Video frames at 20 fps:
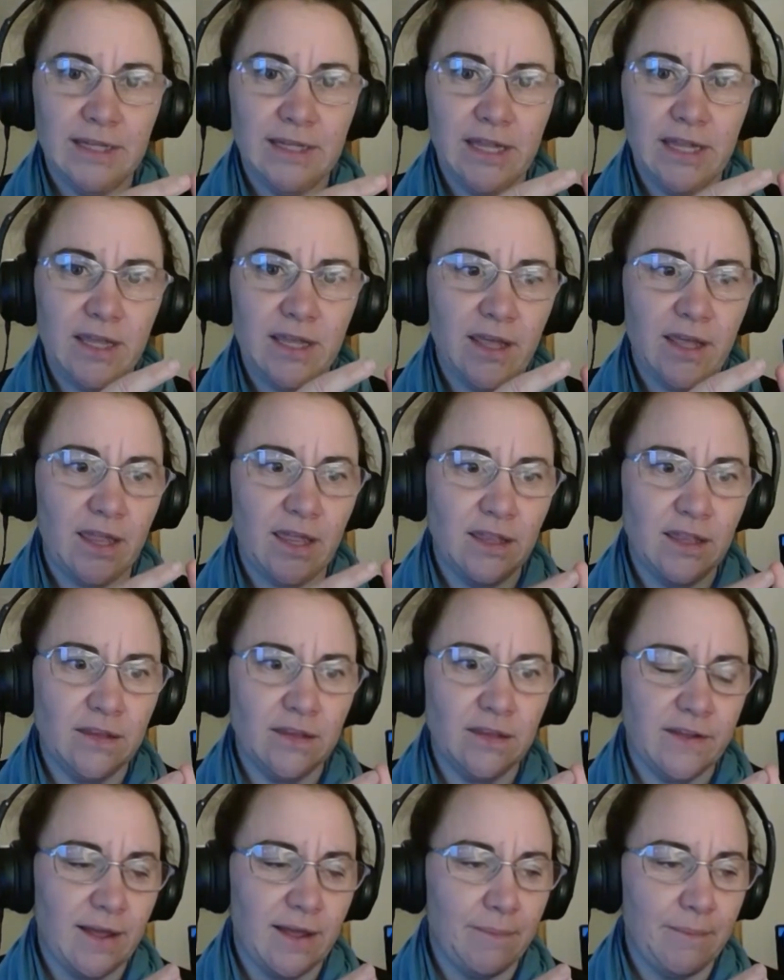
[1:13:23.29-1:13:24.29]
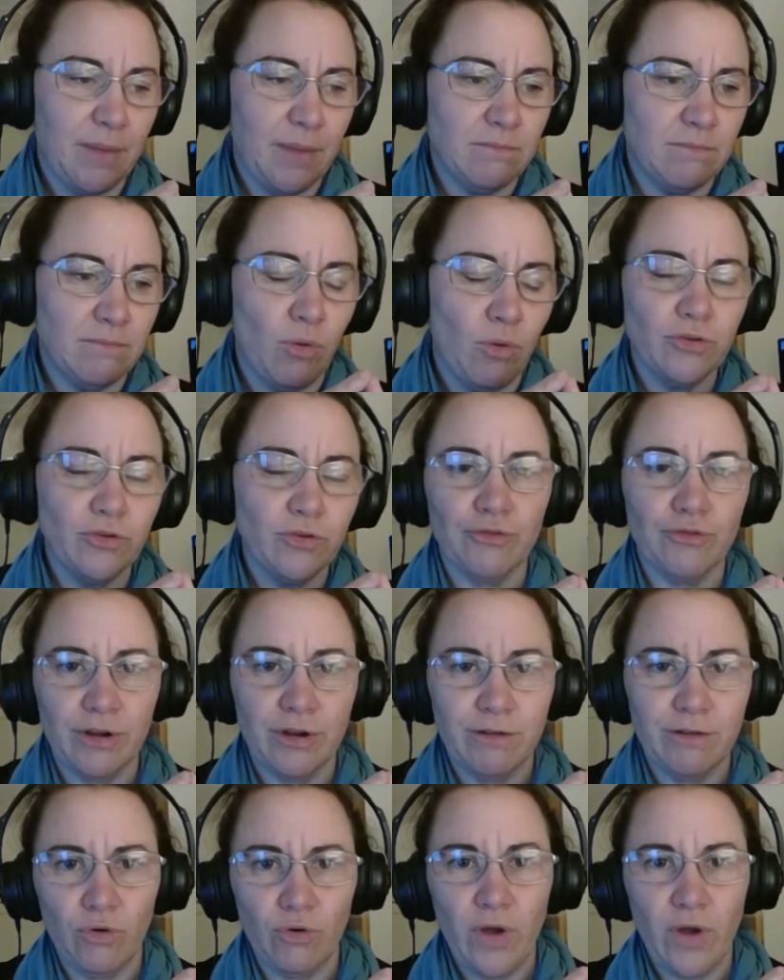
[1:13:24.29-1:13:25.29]
There's something new happening over here. Why is that?
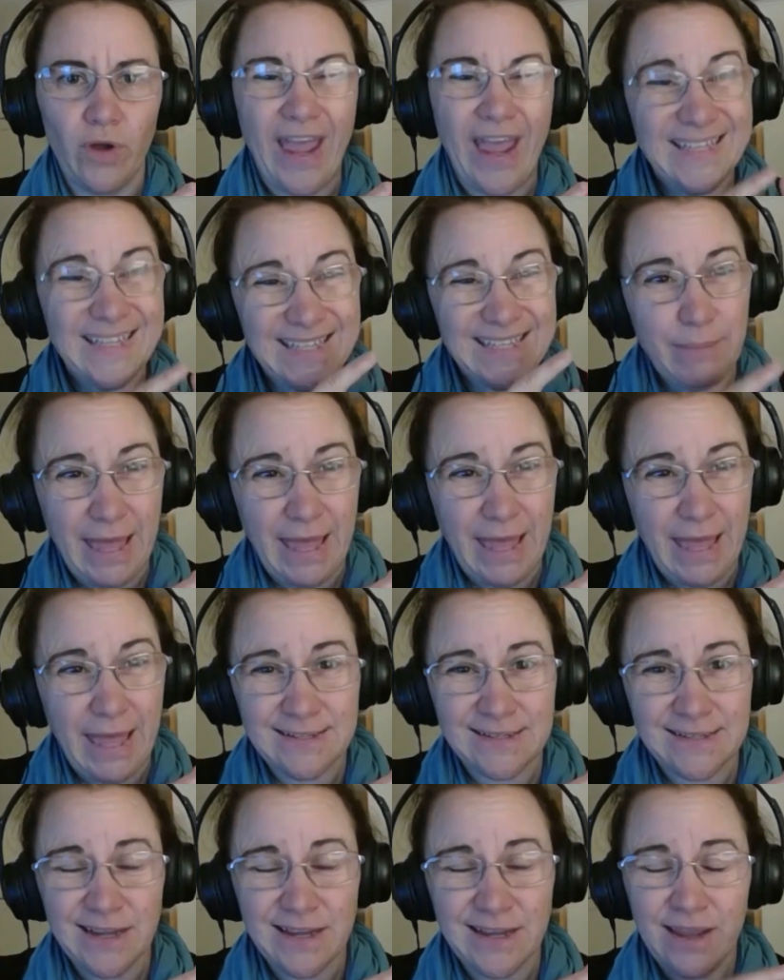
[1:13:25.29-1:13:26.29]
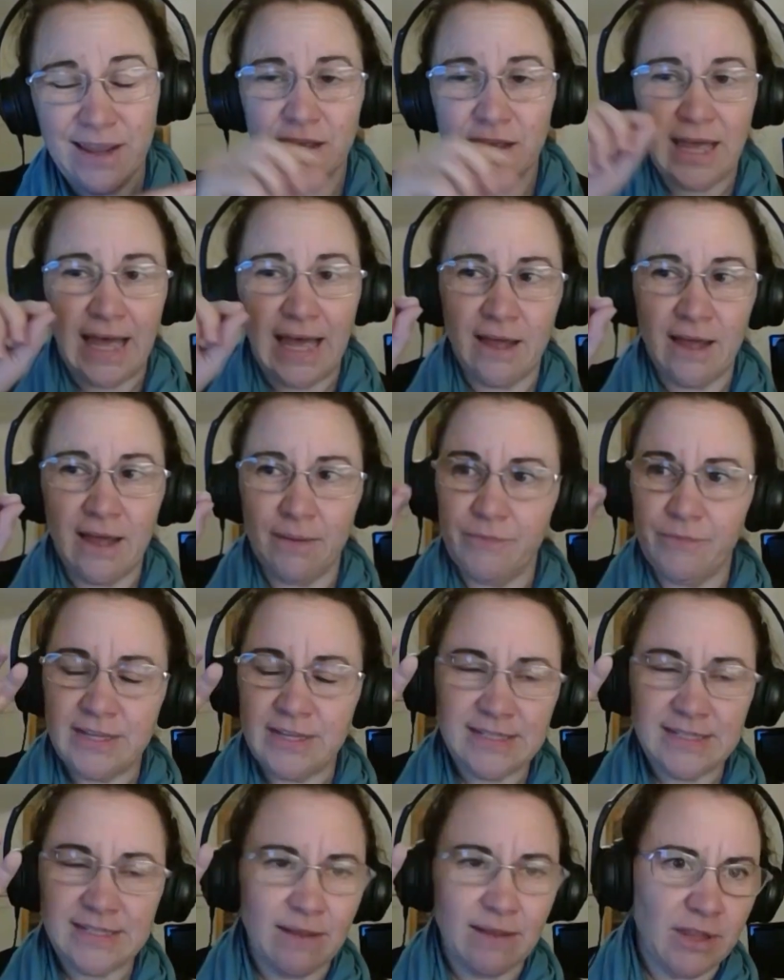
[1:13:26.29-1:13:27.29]
Oh, it's because people's use of this device is
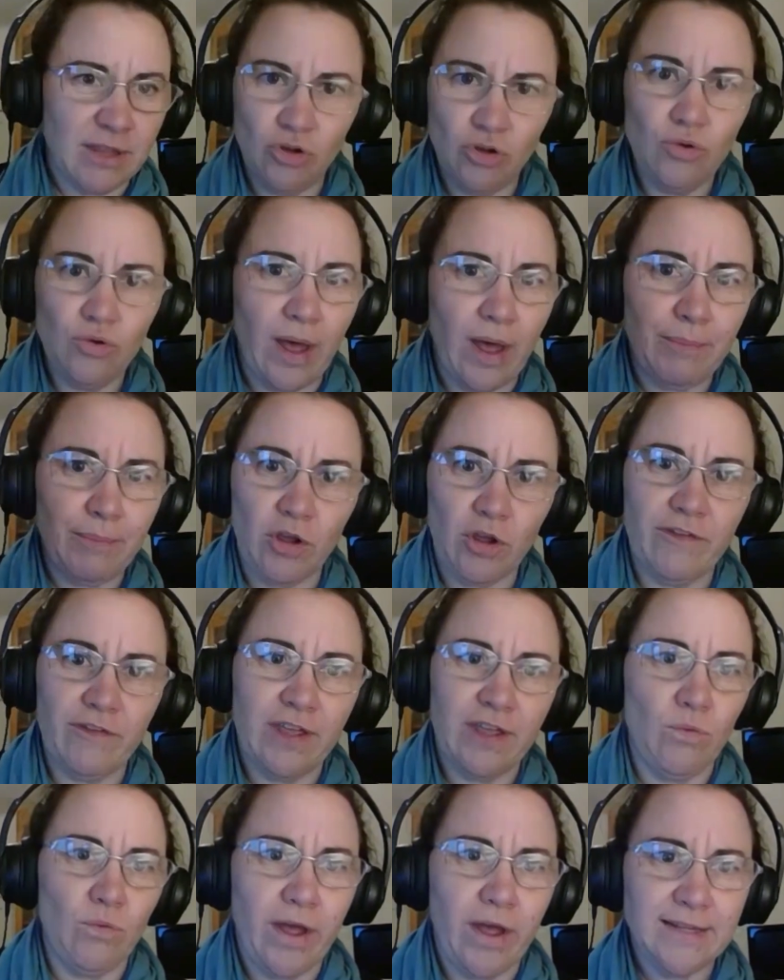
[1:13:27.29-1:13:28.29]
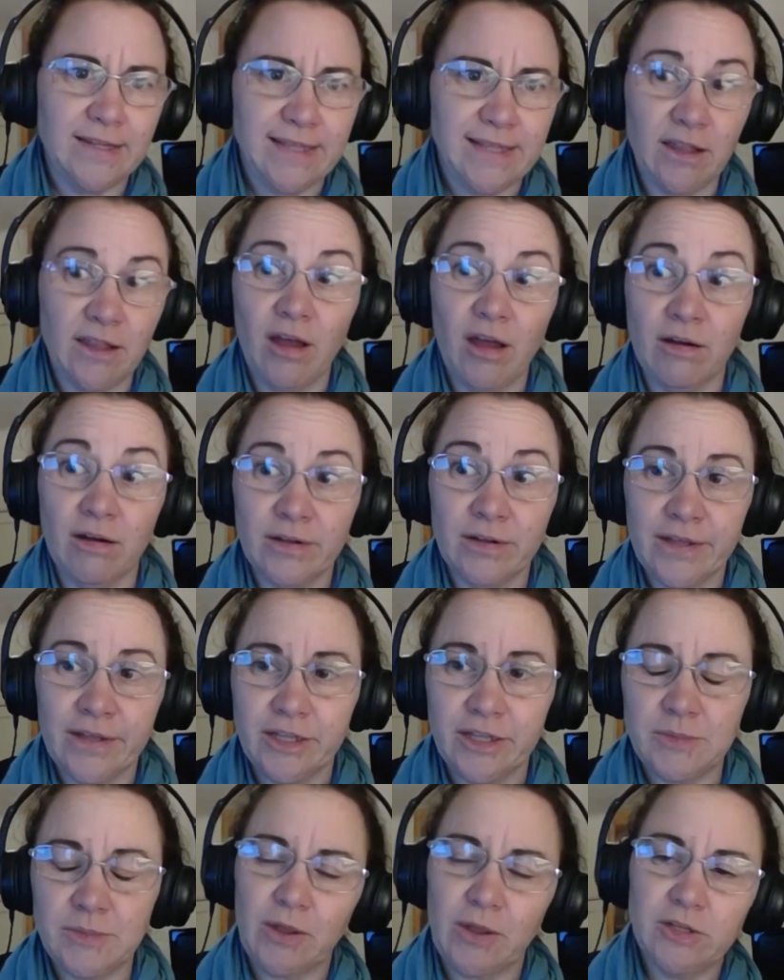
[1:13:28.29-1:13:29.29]
actually changing the outcome
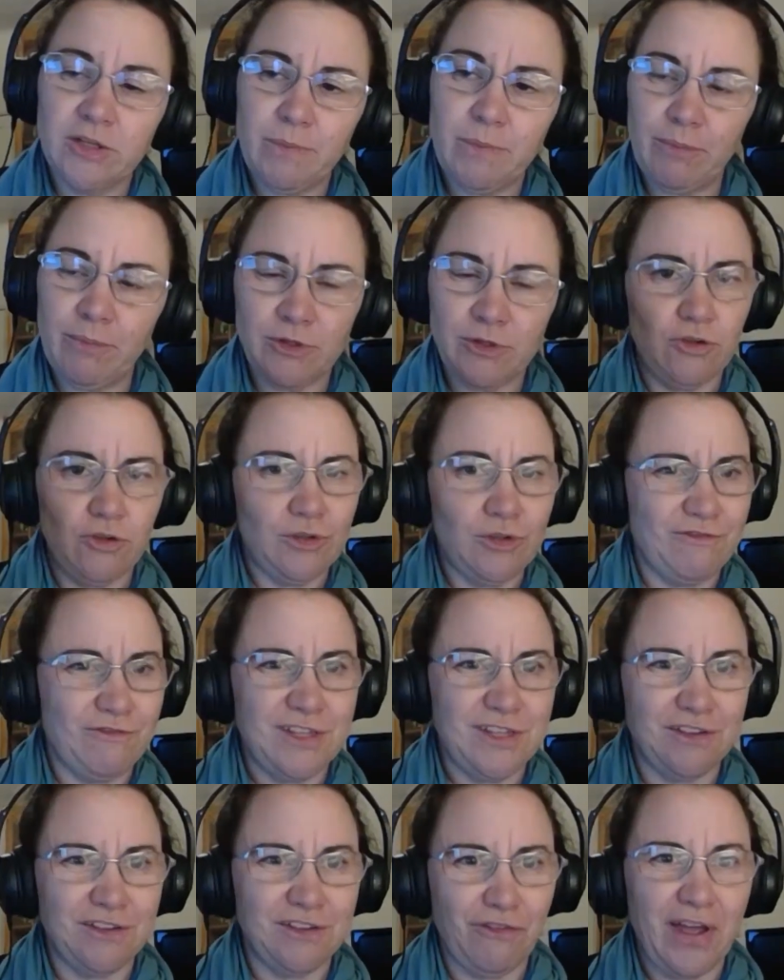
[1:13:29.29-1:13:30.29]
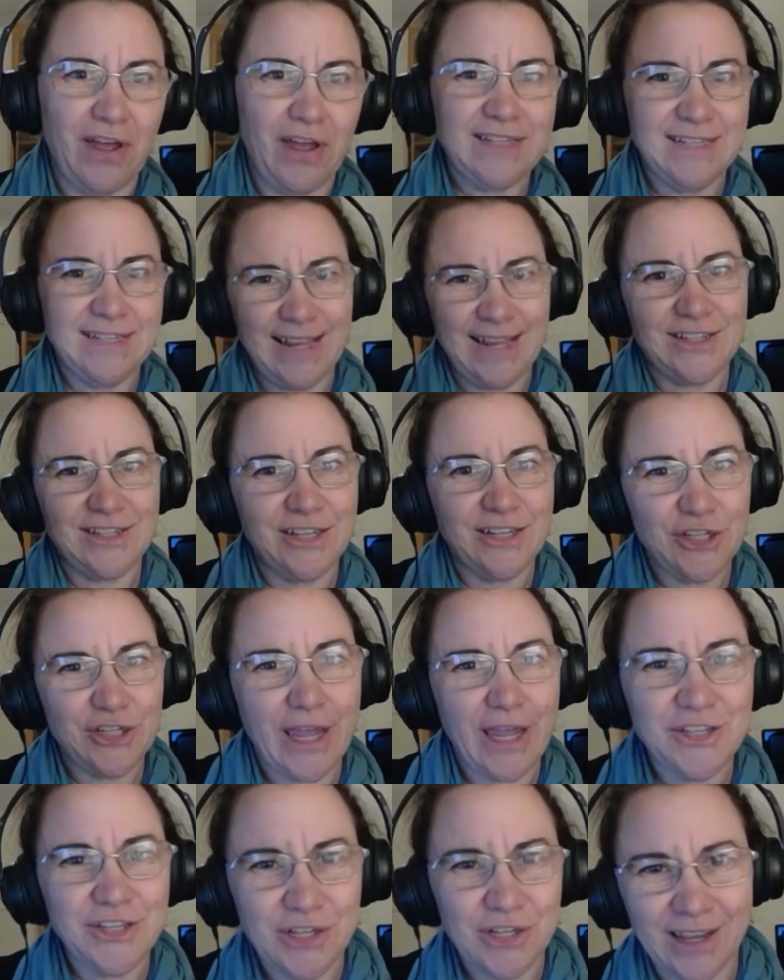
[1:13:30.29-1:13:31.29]
for that piece of regulation, or
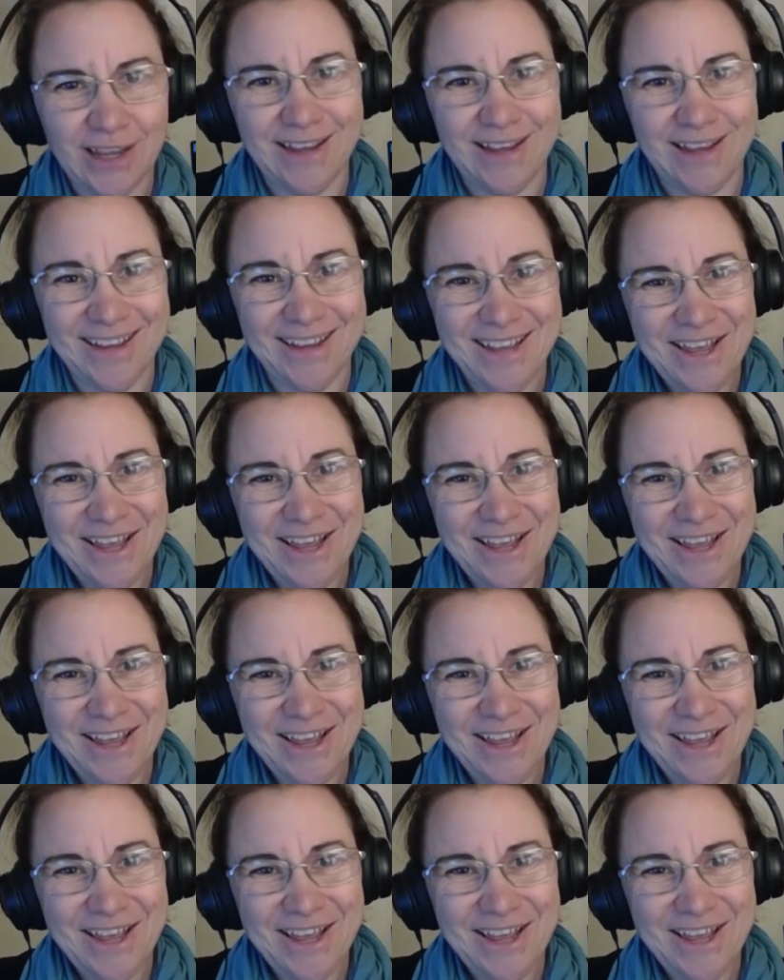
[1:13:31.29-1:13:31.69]
because